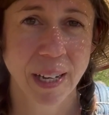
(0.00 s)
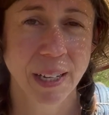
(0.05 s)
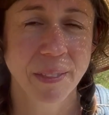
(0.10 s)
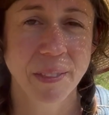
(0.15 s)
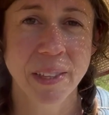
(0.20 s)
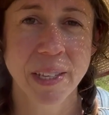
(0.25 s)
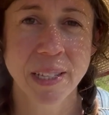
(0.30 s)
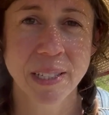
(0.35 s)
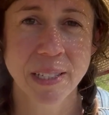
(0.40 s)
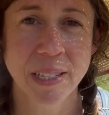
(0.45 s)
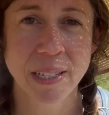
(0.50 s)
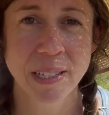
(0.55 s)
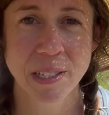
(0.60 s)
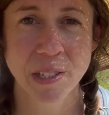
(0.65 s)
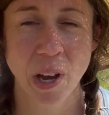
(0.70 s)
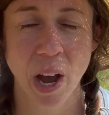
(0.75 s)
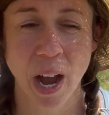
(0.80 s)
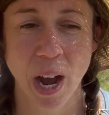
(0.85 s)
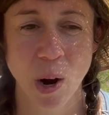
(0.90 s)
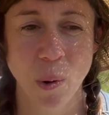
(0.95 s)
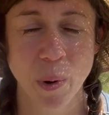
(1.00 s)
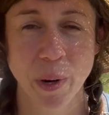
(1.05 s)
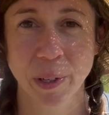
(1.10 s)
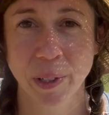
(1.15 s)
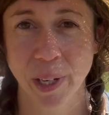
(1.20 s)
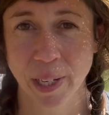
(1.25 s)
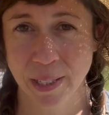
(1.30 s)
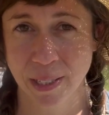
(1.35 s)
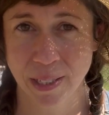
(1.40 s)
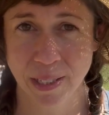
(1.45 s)
This is our
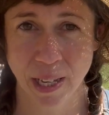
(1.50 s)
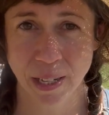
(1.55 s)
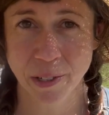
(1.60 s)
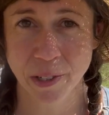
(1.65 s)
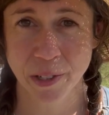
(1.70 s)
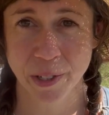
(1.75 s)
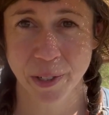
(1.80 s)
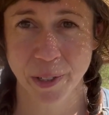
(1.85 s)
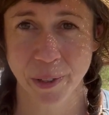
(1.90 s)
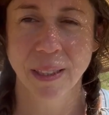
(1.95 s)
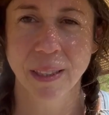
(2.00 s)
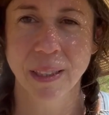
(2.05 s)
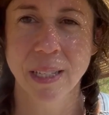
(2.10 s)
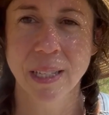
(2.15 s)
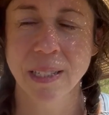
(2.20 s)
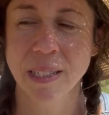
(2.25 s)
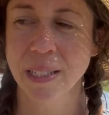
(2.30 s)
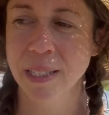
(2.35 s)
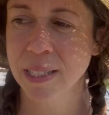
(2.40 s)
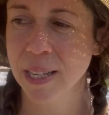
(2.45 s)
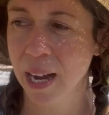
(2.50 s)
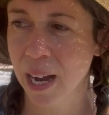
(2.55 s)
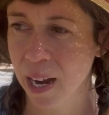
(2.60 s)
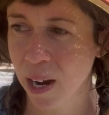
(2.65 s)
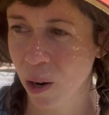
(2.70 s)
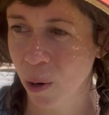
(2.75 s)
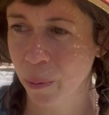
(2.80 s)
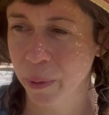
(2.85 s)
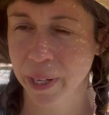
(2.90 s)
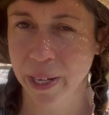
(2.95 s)
gut center. This is
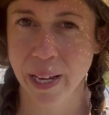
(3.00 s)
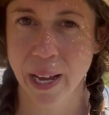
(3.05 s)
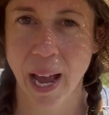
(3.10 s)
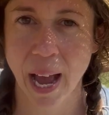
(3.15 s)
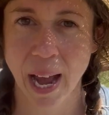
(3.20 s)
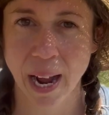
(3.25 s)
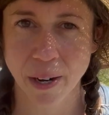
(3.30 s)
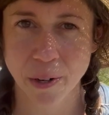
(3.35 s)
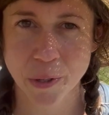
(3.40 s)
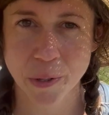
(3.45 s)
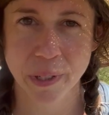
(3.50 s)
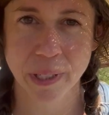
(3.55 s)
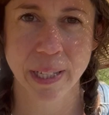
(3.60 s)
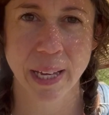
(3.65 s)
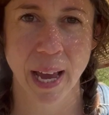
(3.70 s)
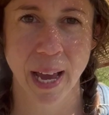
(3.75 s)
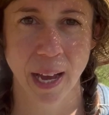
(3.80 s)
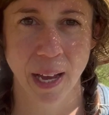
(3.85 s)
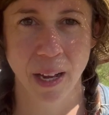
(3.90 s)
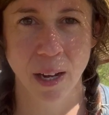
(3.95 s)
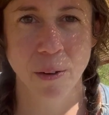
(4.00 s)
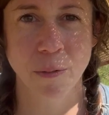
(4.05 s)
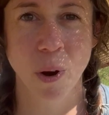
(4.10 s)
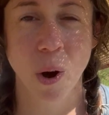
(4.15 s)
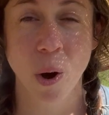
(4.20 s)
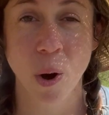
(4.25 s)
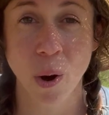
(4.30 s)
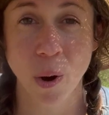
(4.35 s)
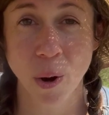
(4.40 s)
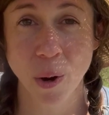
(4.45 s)
how we actually have
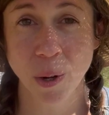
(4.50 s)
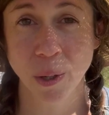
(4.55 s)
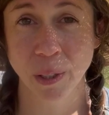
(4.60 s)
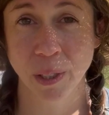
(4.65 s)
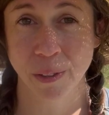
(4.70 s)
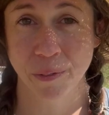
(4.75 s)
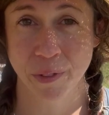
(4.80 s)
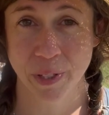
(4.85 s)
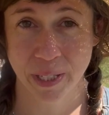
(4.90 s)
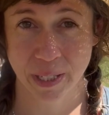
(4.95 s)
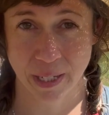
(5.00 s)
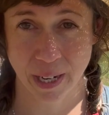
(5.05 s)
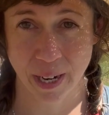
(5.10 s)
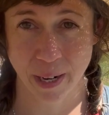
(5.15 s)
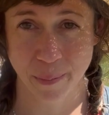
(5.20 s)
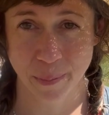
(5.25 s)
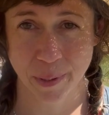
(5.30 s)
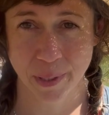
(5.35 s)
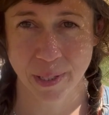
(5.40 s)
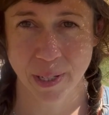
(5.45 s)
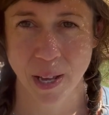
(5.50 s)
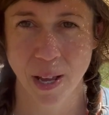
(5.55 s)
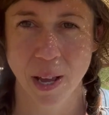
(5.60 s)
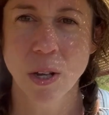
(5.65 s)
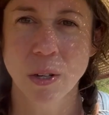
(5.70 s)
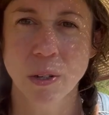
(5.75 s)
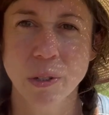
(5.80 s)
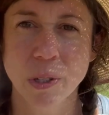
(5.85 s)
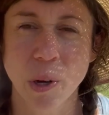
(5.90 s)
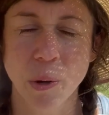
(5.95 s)
all of the types.
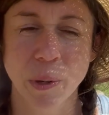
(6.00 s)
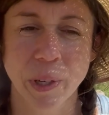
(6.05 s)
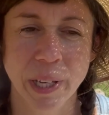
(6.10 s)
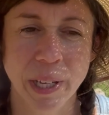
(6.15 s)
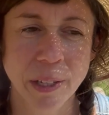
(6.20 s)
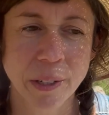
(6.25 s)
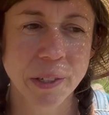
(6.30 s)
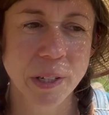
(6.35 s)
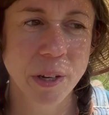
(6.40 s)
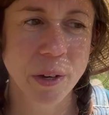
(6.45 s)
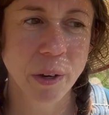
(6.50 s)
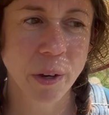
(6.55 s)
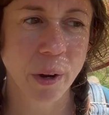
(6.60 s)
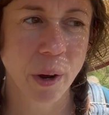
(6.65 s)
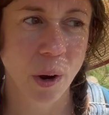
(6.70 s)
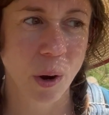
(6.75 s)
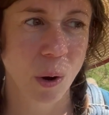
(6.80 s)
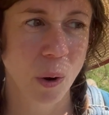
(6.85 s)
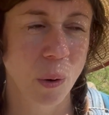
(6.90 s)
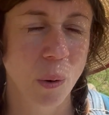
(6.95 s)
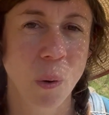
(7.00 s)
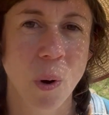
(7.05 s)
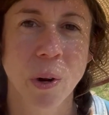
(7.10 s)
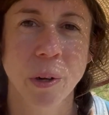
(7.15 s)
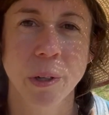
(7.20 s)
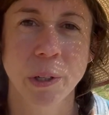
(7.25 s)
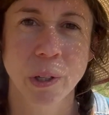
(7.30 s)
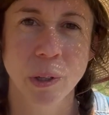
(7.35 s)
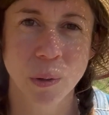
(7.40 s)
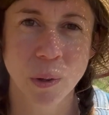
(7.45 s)
So get to know
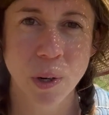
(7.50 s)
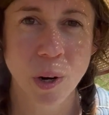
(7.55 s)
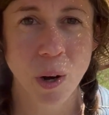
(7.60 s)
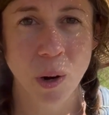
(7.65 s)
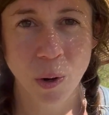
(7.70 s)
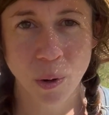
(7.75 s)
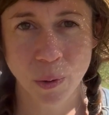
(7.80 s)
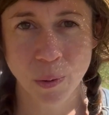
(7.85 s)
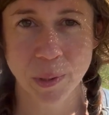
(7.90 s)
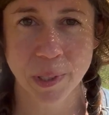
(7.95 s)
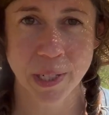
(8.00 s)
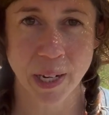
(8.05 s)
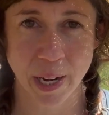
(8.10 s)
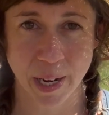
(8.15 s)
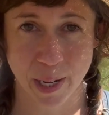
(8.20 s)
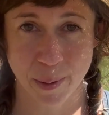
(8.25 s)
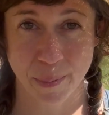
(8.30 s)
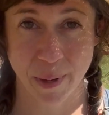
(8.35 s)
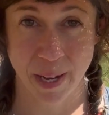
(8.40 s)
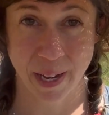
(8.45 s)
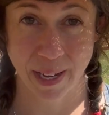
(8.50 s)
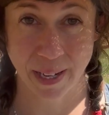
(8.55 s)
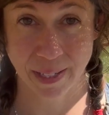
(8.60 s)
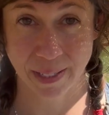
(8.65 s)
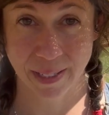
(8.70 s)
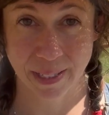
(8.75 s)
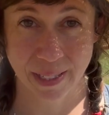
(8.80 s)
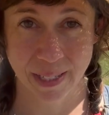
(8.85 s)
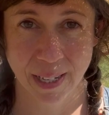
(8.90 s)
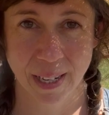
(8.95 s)
your own type
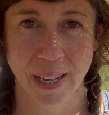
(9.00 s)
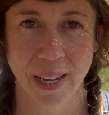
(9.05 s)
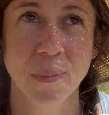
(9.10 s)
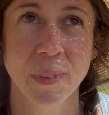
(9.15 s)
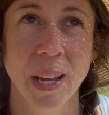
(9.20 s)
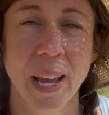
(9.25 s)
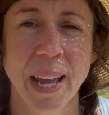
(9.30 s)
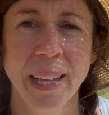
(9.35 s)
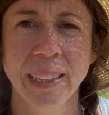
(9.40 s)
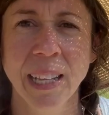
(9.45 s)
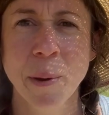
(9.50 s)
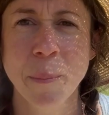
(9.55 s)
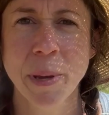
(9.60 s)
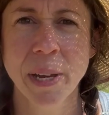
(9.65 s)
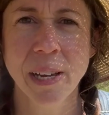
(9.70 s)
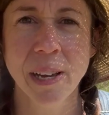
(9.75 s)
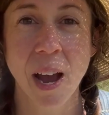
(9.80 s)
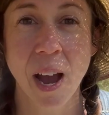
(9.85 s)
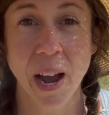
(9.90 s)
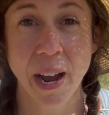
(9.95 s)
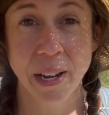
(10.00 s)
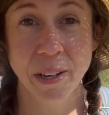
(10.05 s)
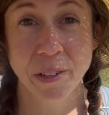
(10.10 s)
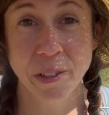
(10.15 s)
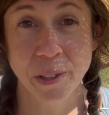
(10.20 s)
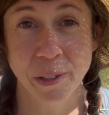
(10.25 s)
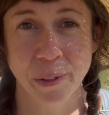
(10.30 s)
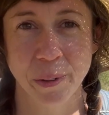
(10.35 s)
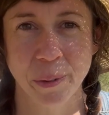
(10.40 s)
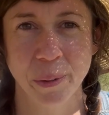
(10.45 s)
8 and let me guide
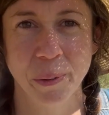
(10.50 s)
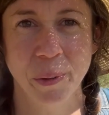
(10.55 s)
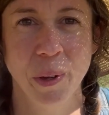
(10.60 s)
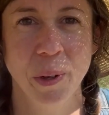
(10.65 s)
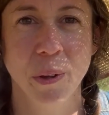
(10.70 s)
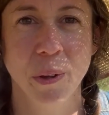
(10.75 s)
you